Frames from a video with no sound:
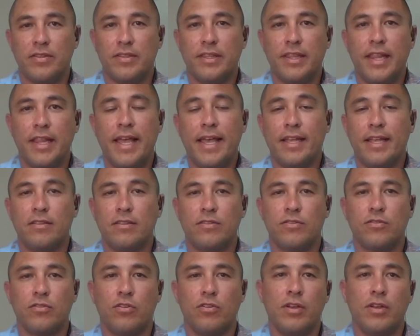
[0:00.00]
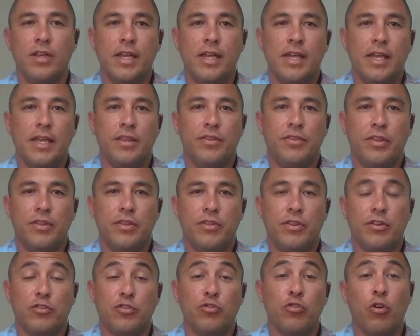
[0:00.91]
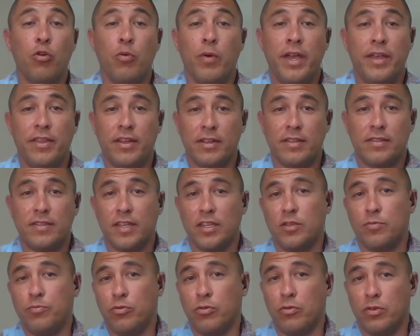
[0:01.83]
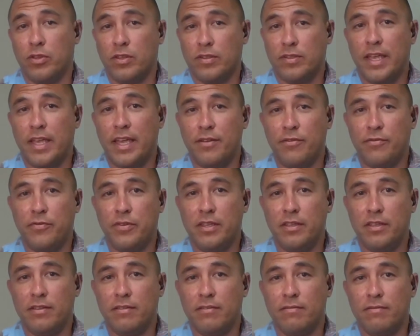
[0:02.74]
lens. So there's no way that a cesspool, which is 10 feet